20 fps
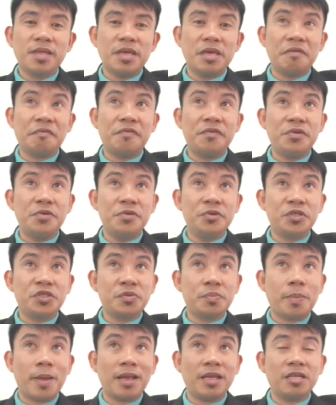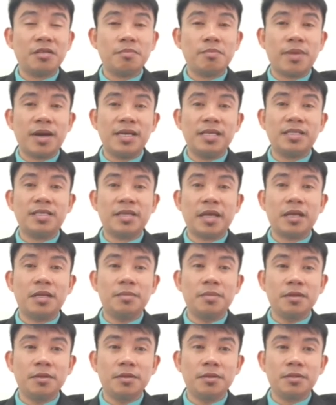if you spell it by
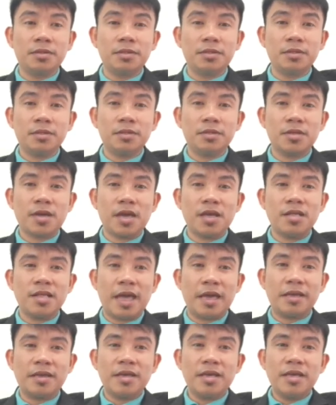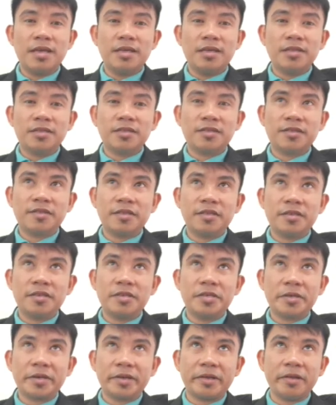syllables. Okay, like
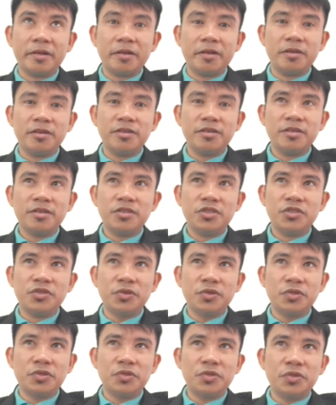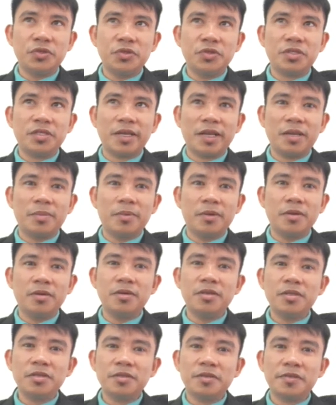circle. So two
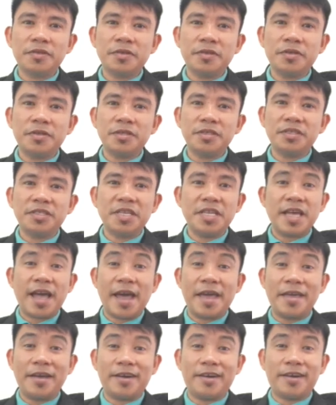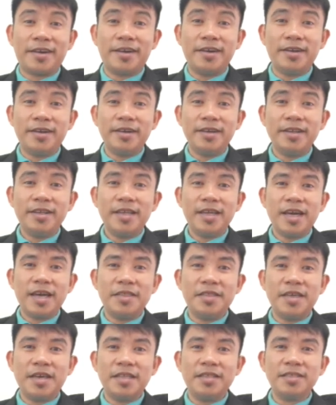syllable. Sir, C-I-R,
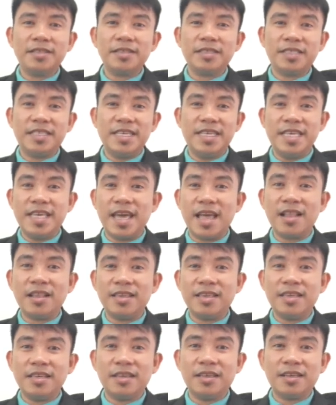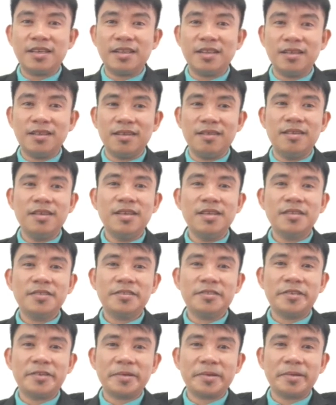and then C-L-E.
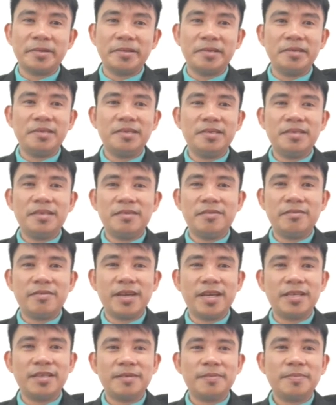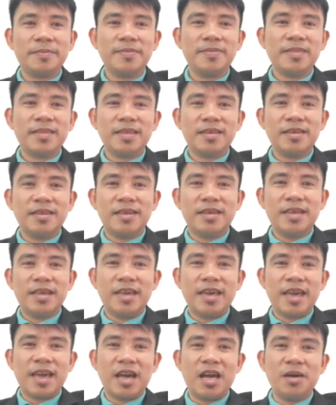Circle, right?
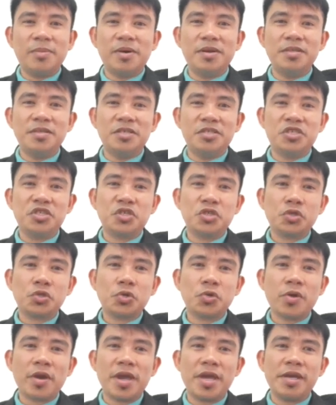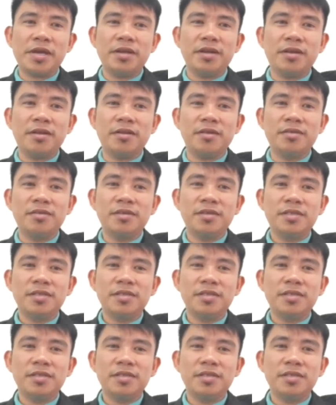How about this? Triangle.